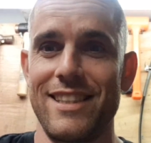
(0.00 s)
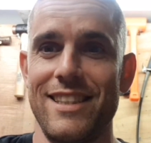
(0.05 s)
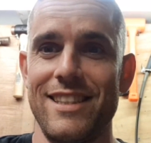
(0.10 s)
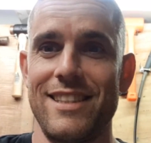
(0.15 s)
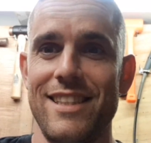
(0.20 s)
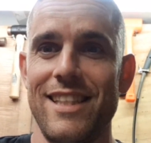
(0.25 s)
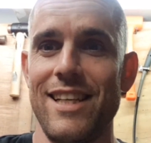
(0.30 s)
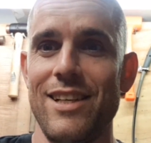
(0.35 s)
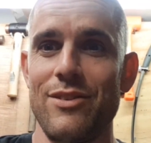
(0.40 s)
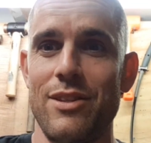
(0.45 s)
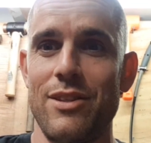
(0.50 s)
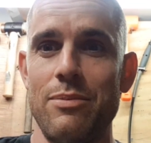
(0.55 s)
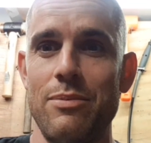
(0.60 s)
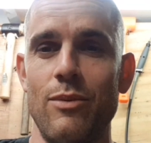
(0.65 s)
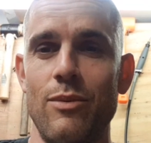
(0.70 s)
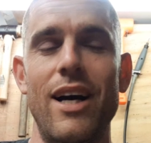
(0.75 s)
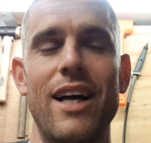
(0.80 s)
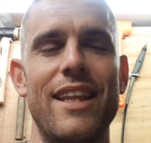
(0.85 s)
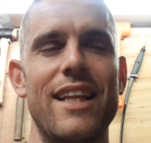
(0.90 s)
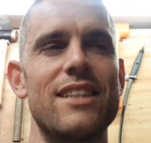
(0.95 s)
He's a healthy,
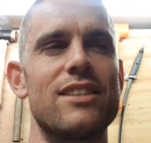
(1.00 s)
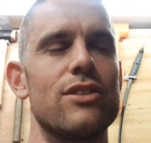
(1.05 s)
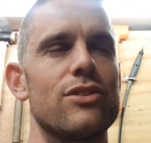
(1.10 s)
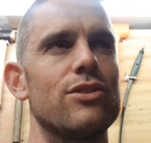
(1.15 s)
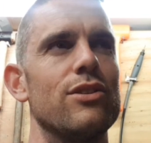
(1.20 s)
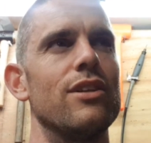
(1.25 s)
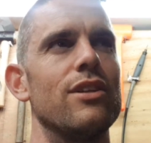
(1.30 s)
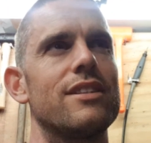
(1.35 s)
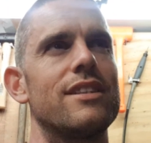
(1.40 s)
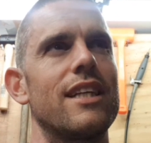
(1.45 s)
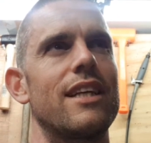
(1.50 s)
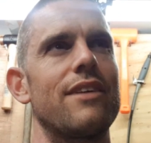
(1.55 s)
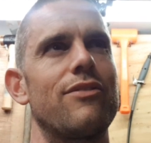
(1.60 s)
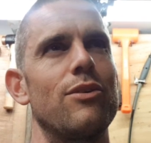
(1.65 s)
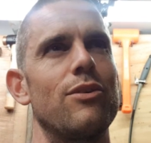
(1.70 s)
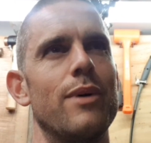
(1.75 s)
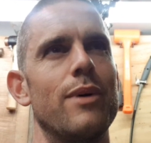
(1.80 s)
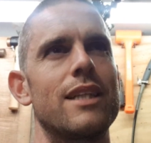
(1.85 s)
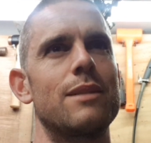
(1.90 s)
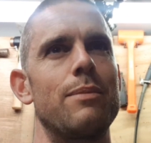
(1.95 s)
well, that's not true. I was sick a
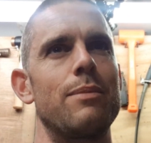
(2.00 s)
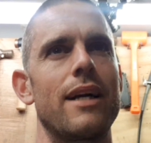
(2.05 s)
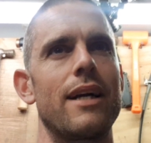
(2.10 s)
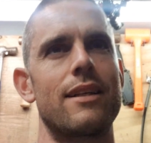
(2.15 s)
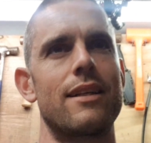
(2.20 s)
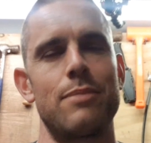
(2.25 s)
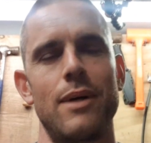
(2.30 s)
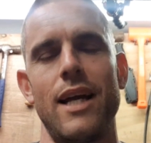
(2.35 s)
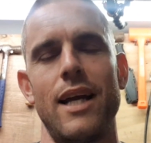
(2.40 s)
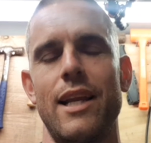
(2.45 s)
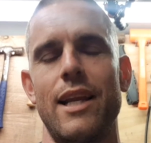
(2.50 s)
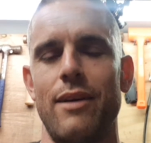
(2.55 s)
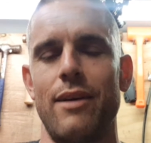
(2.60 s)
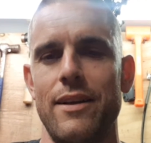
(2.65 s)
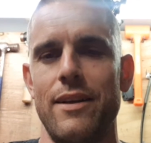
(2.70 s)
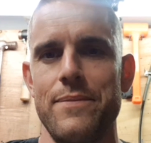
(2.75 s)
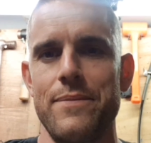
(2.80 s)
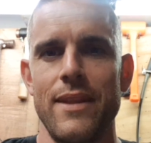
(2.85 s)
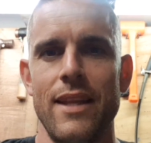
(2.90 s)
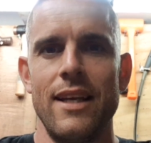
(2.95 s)
few weeks back, but anyway,
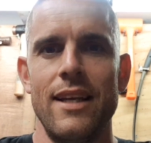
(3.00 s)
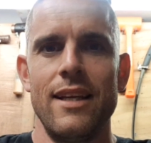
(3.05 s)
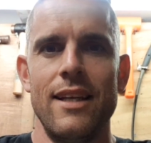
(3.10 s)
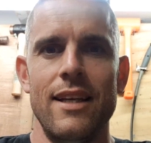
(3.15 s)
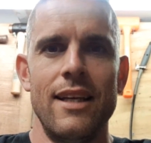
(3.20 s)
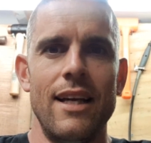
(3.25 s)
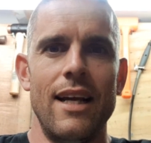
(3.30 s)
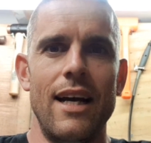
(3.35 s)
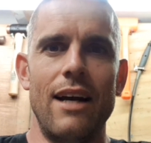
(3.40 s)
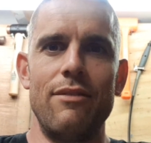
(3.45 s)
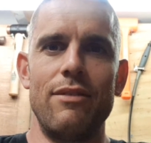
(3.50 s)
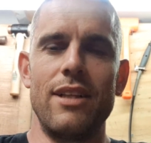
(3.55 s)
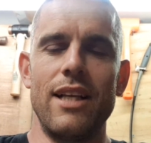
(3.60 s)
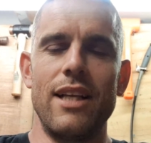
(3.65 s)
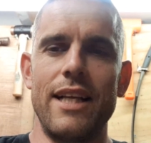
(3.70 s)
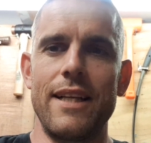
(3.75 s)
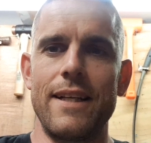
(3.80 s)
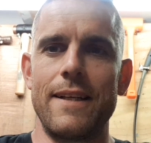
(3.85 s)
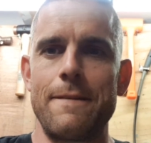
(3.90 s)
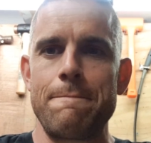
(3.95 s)

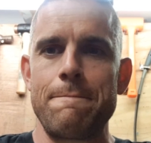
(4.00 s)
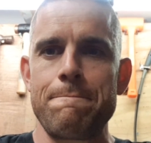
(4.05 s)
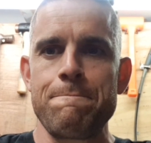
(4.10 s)
unrelated.